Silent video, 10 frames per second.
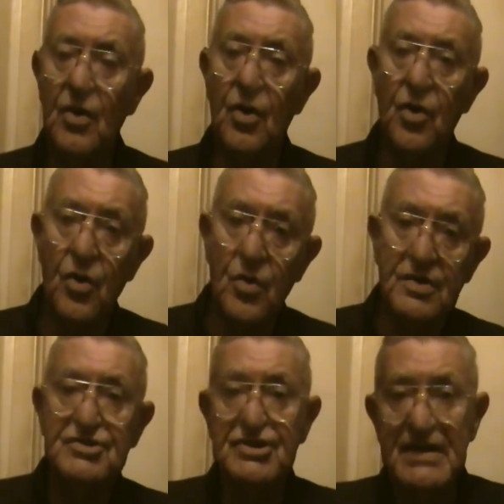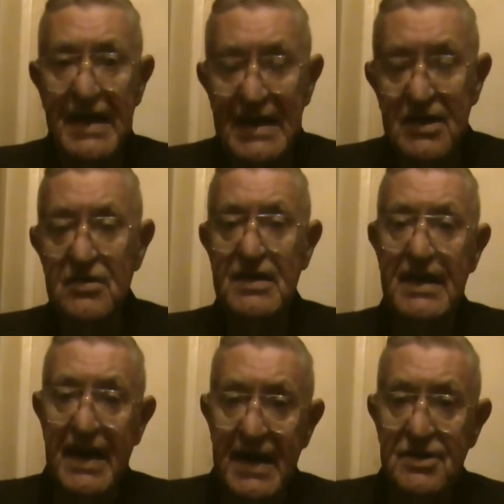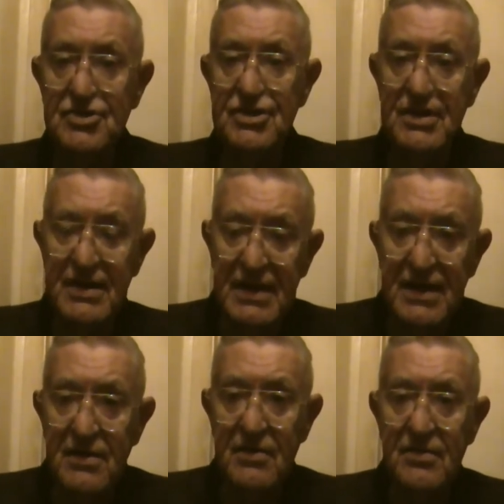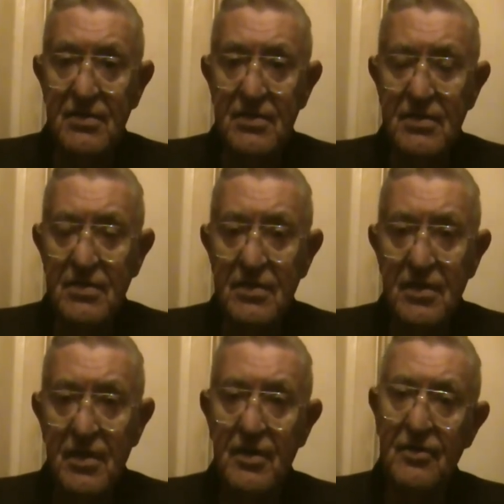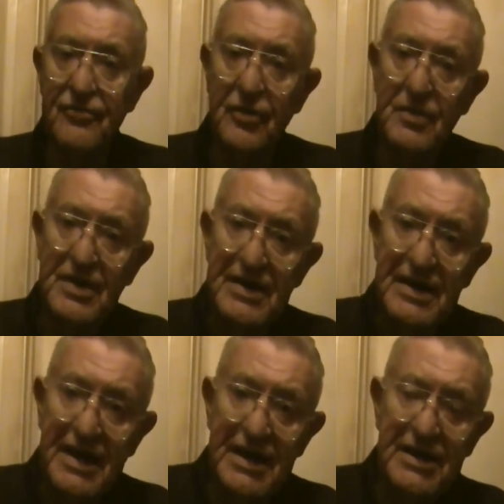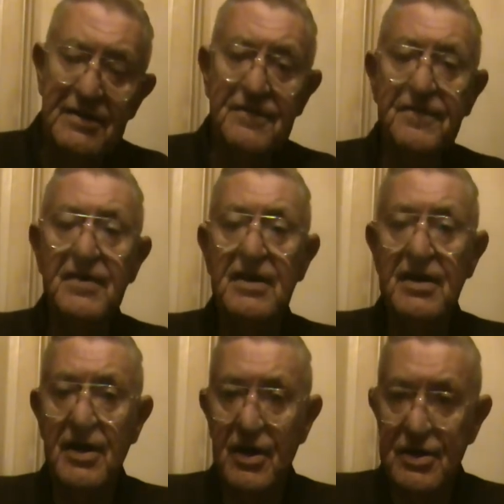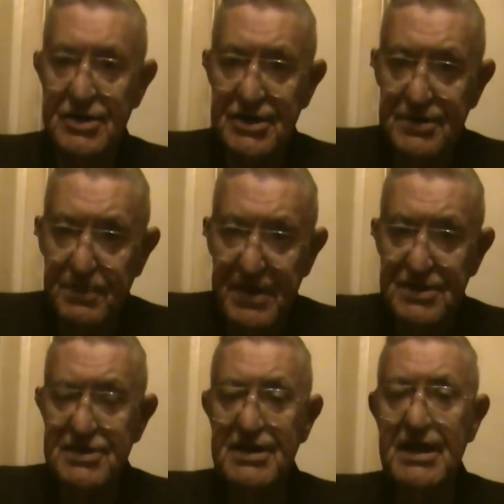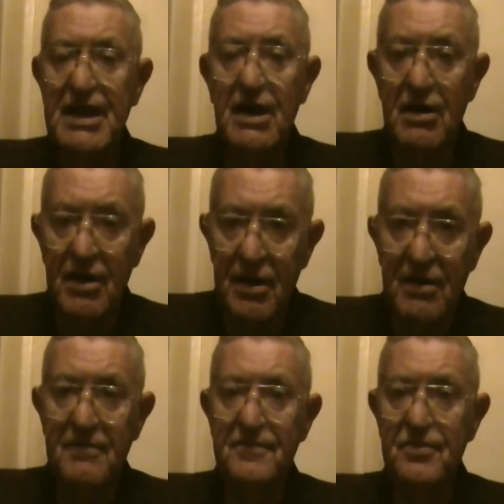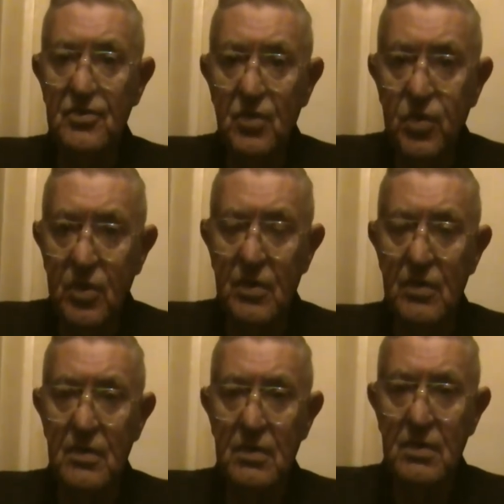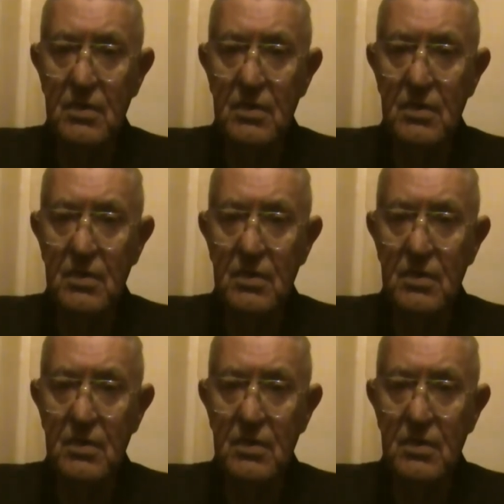who were genetically engineered from a native species of the world,